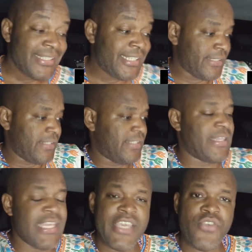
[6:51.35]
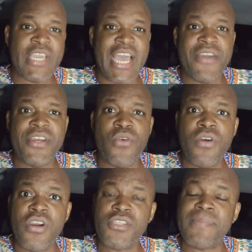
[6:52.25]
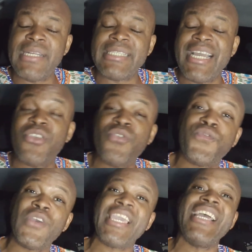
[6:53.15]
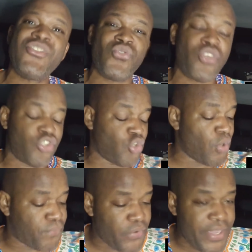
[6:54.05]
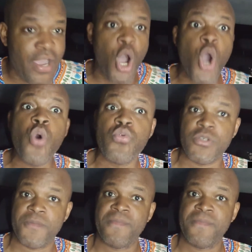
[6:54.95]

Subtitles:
This is the thing. You carry the world's matter and you forget to solve for your own.